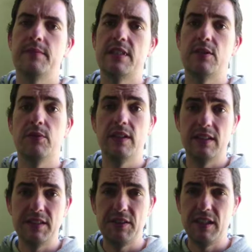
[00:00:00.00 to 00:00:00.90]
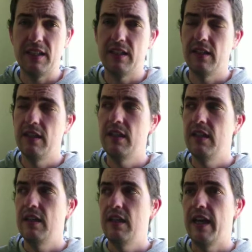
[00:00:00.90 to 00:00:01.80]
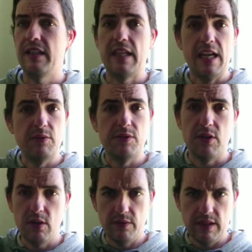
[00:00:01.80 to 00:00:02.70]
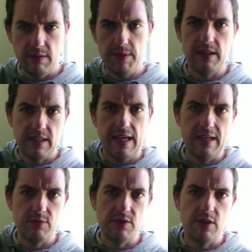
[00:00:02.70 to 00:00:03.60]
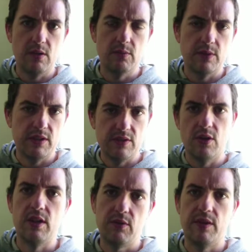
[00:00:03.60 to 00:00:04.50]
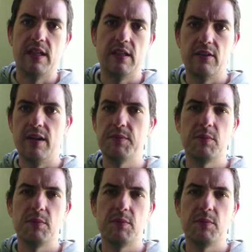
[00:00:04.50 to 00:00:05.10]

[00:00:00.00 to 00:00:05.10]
Is it realistic? At the end result, think about the end result, which is 93 kilograms.